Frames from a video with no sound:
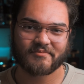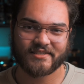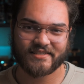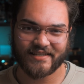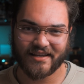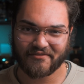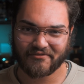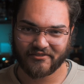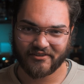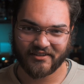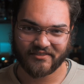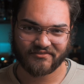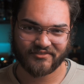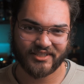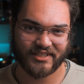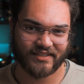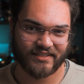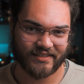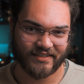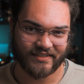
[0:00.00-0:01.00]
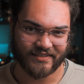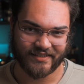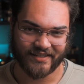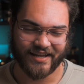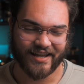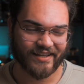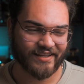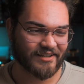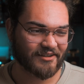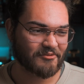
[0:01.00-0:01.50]
saffron, vanilla, and
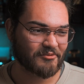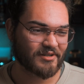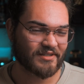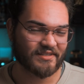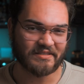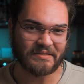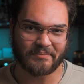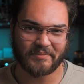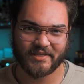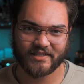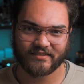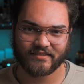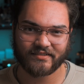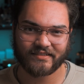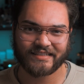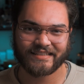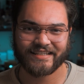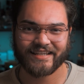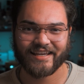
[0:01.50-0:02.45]
Gaiac wood in the middle,